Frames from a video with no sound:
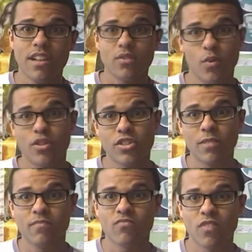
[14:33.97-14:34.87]
Thanks for
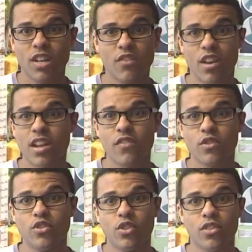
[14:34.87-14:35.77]
watching. Leave a like
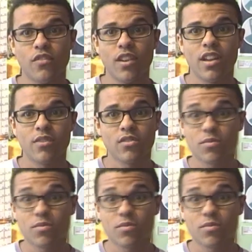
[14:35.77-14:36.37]
if you enjoyed the video,